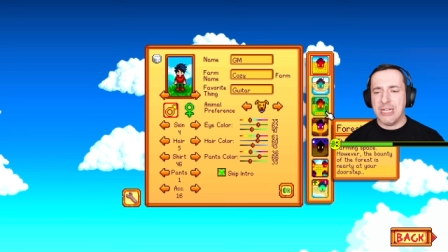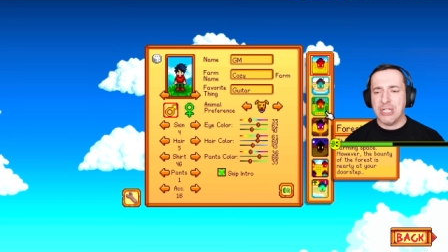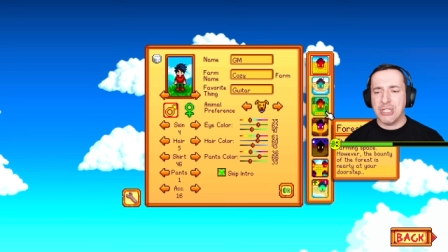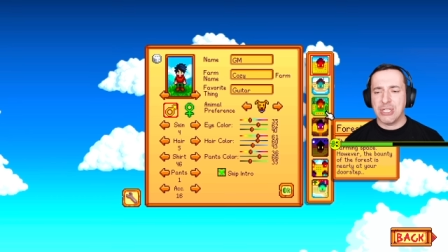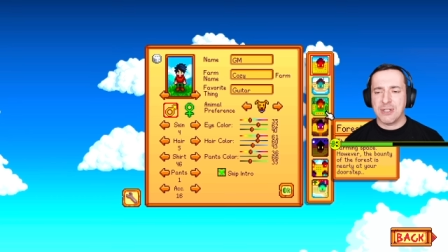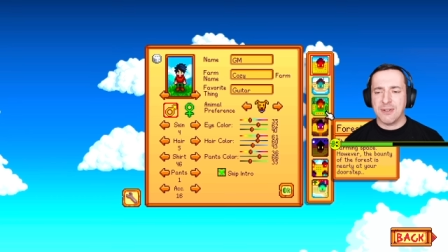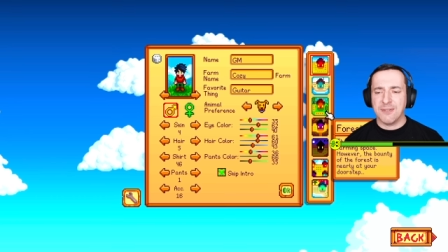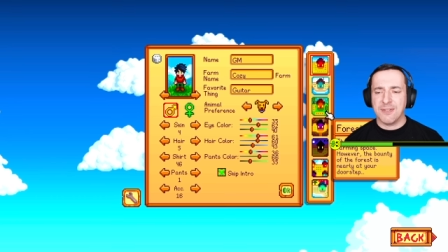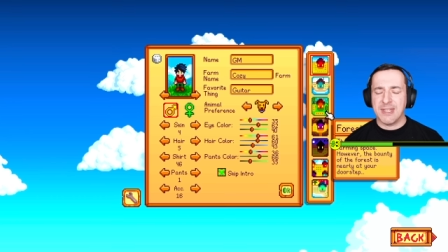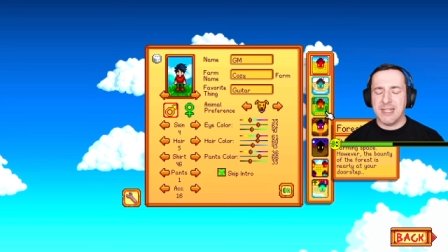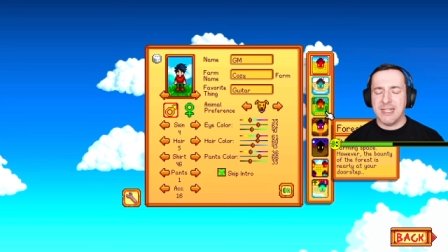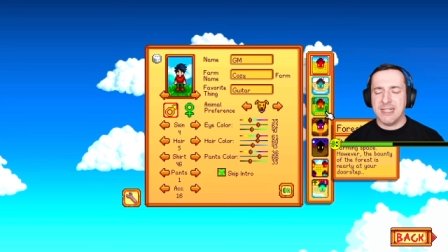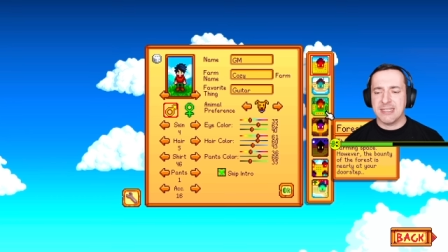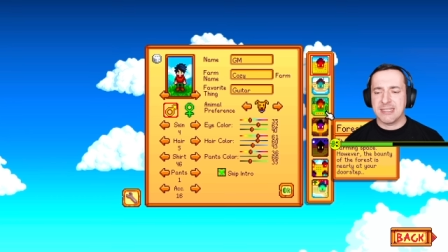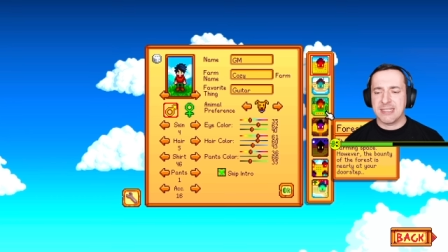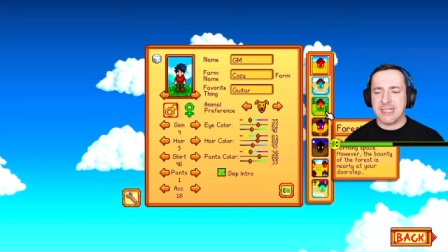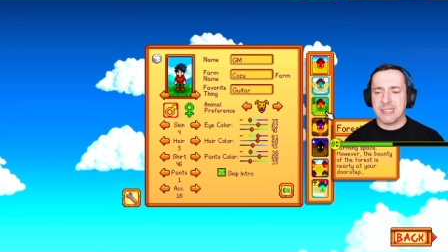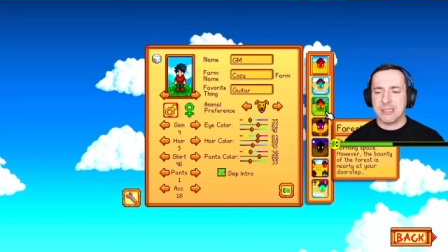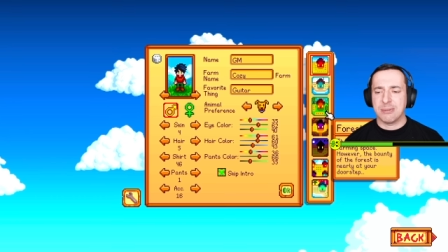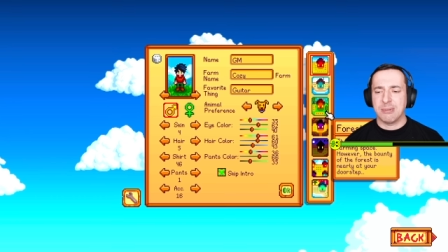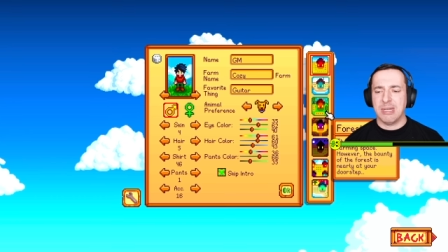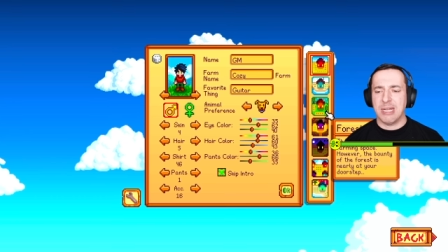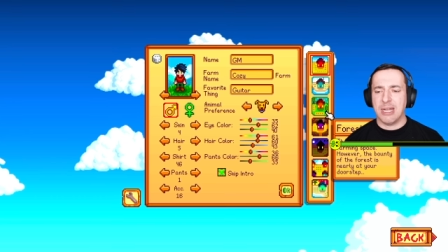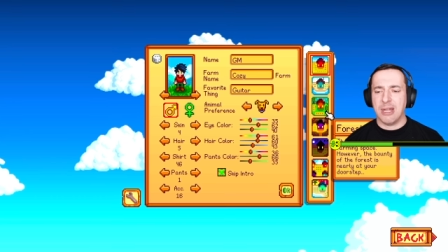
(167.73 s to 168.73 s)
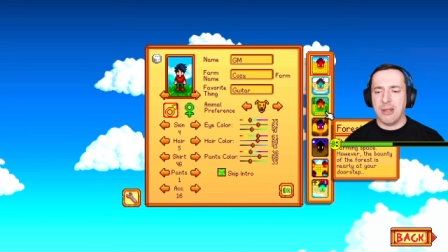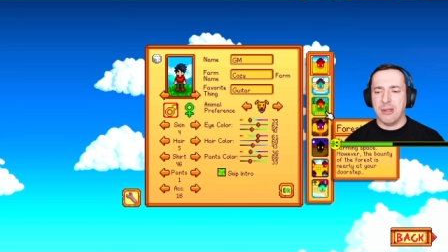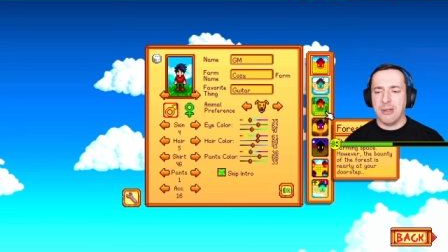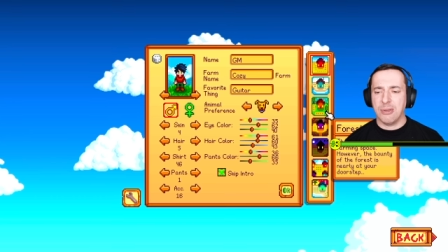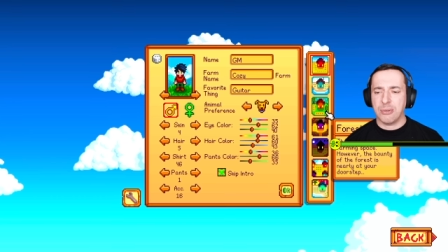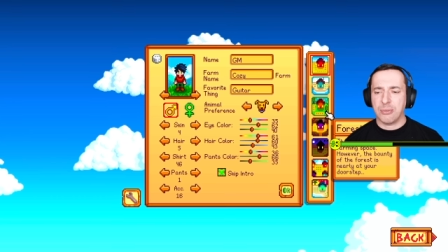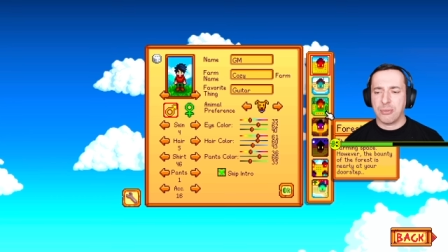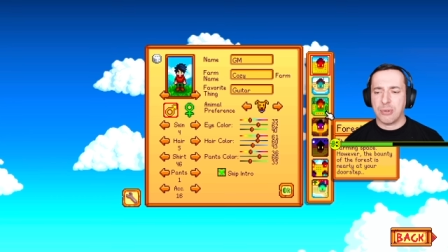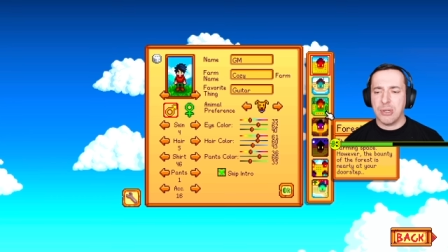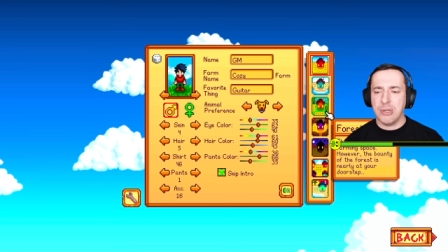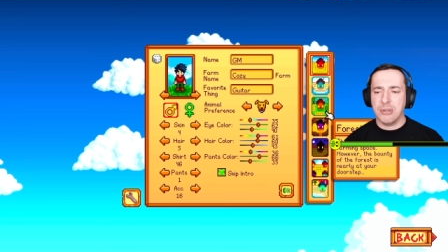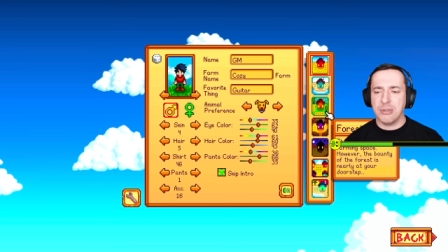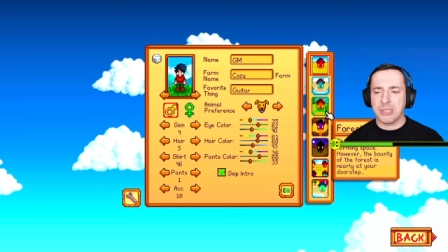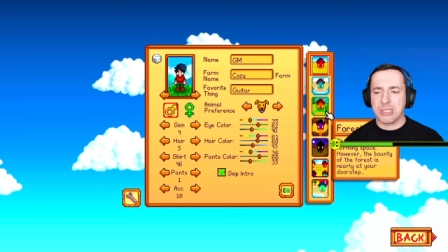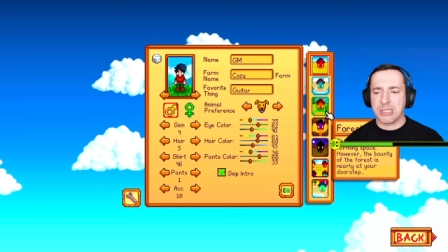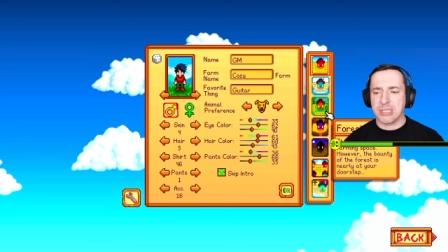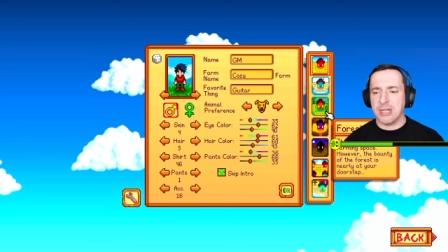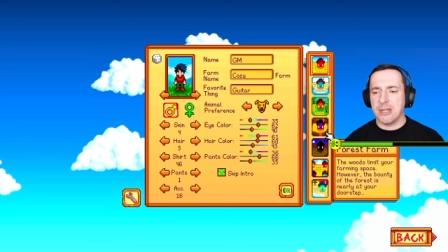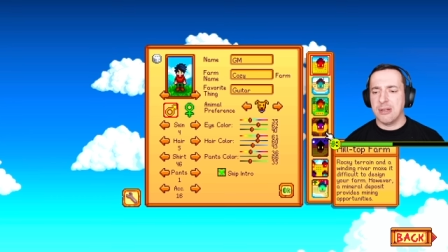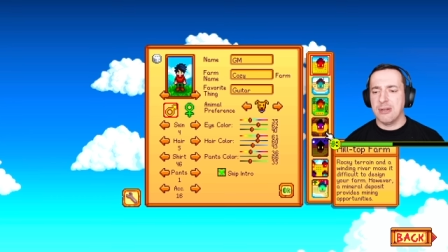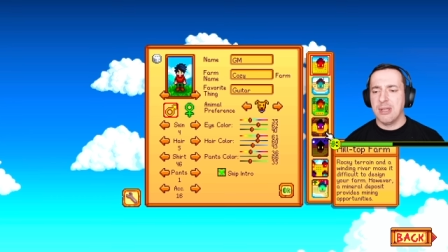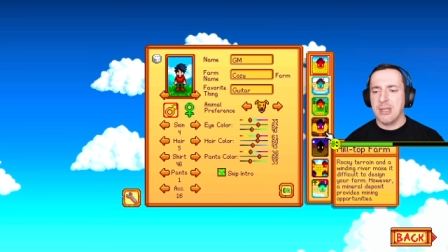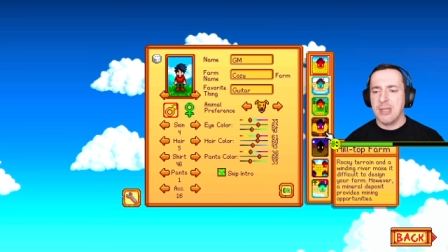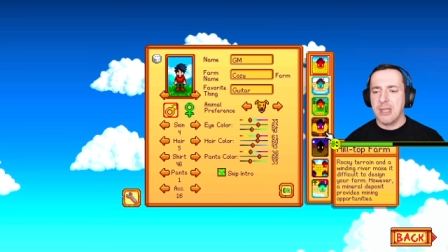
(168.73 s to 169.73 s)
each of these as we go through.
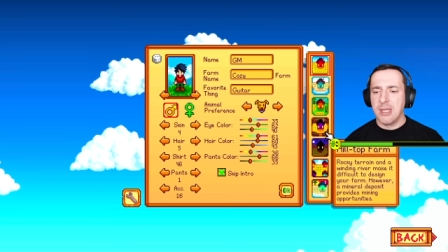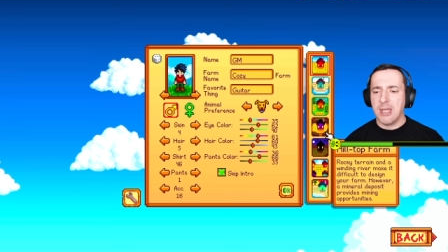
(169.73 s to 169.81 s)
So